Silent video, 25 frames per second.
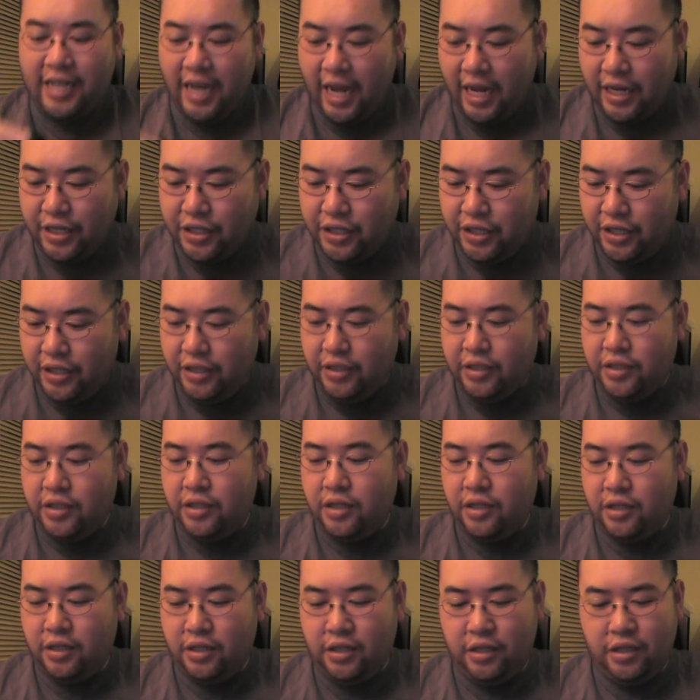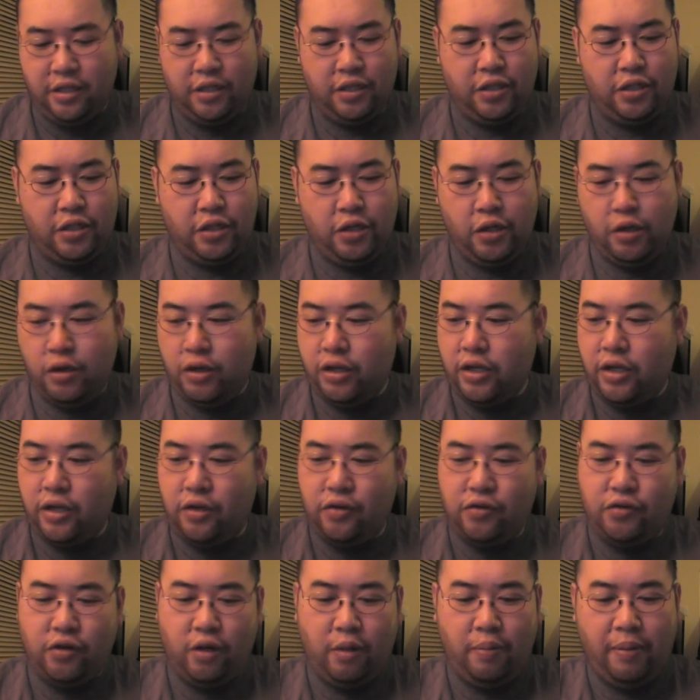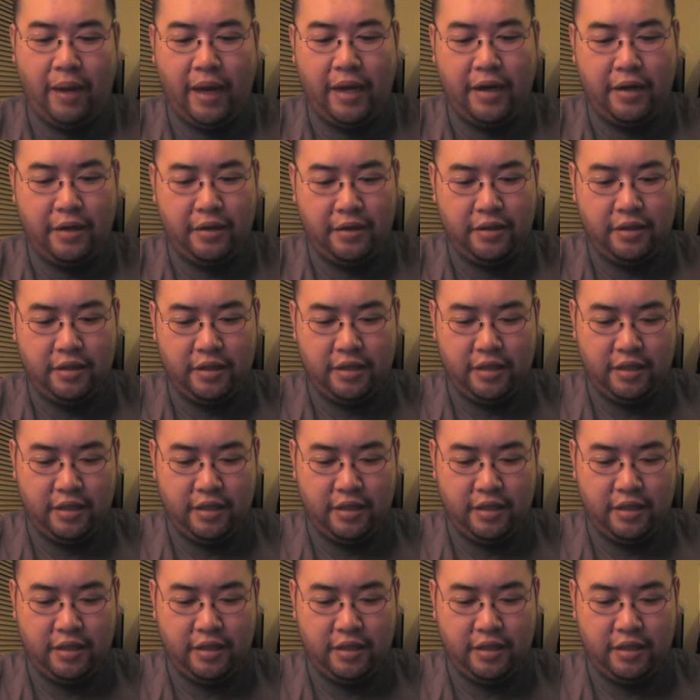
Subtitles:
attaches to your control pad.